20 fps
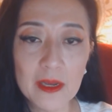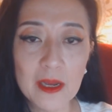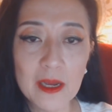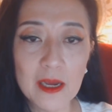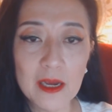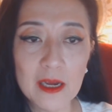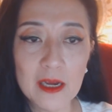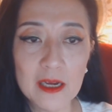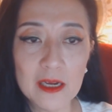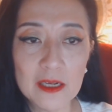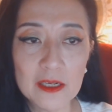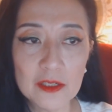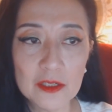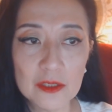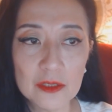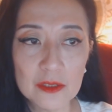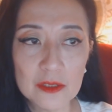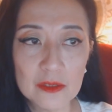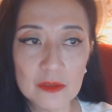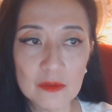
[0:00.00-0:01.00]

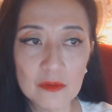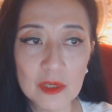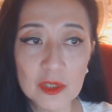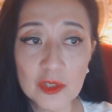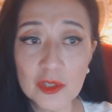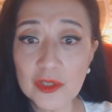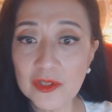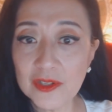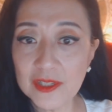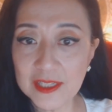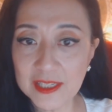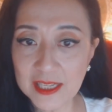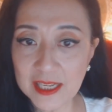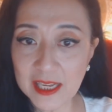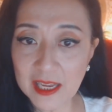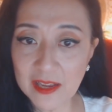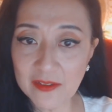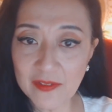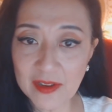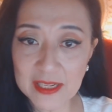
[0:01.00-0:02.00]
What do you
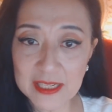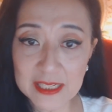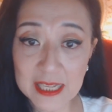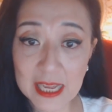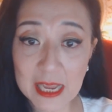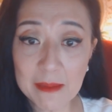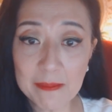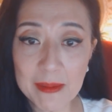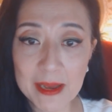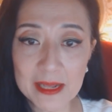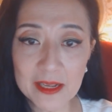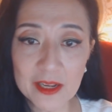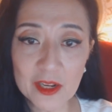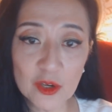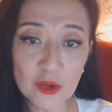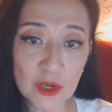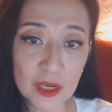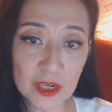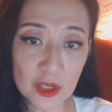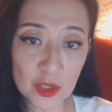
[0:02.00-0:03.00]
see if I stay back,
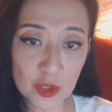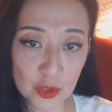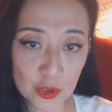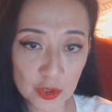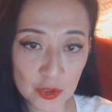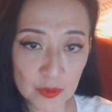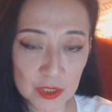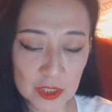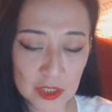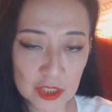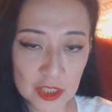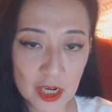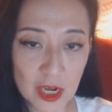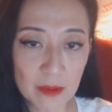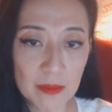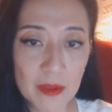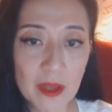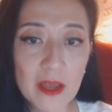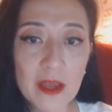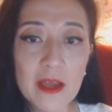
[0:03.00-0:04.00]
in the current
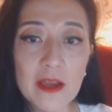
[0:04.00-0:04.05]
job?